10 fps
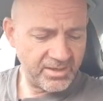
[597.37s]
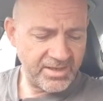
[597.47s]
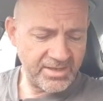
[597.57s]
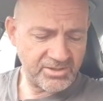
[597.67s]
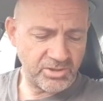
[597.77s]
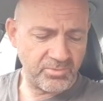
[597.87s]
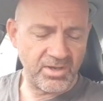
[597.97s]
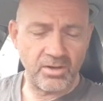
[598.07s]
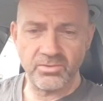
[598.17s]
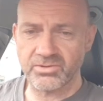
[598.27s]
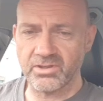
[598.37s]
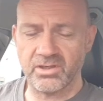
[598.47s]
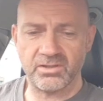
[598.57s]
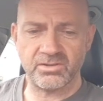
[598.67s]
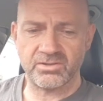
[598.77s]
He hits some notes
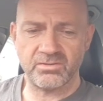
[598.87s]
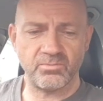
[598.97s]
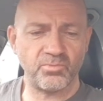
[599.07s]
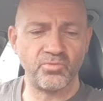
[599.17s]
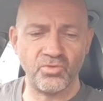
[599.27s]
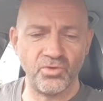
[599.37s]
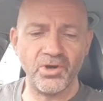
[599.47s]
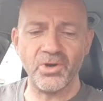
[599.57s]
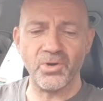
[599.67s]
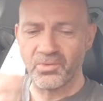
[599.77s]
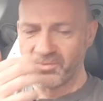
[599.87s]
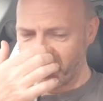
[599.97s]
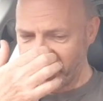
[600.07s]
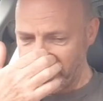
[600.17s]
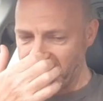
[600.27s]
that are just
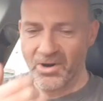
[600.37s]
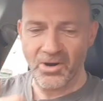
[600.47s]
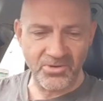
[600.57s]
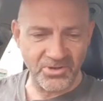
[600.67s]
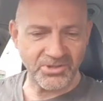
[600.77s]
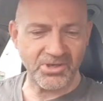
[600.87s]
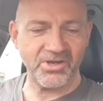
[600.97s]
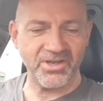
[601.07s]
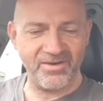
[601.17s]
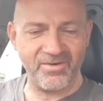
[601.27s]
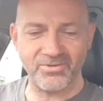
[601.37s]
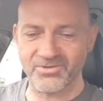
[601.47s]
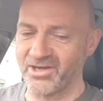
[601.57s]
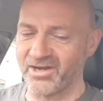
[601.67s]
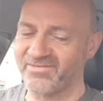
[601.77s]
real hero, Guitar
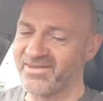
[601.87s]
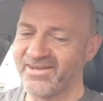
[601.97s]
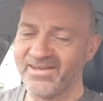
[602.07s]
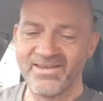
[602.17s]
Hero stuff.